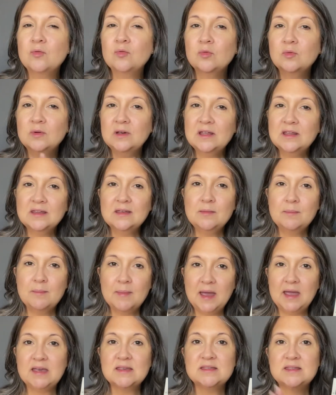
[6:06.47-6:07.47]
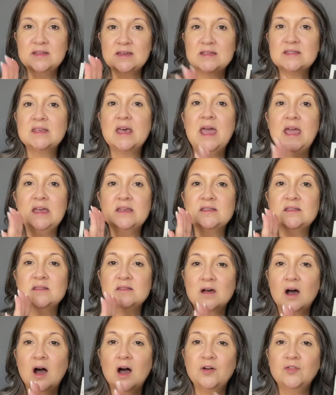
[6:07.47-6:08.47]
really makes this a
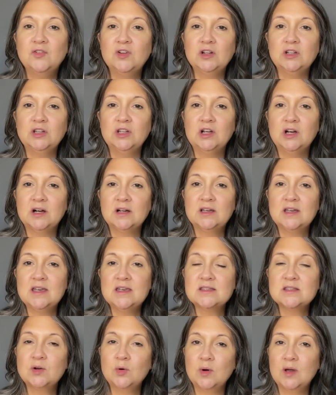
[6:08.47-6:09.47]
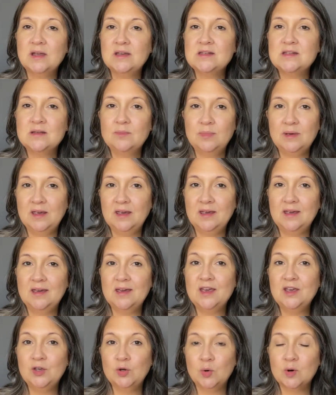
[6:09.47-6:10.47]
soft look is going to
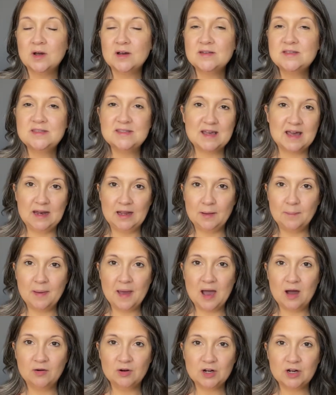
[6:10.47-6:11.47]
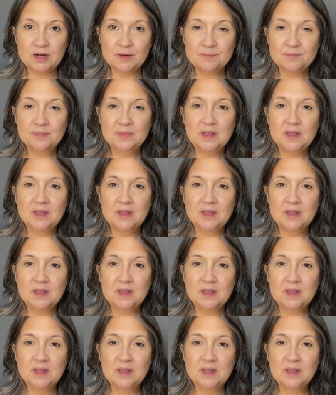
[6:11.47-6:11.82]
be your setting powder.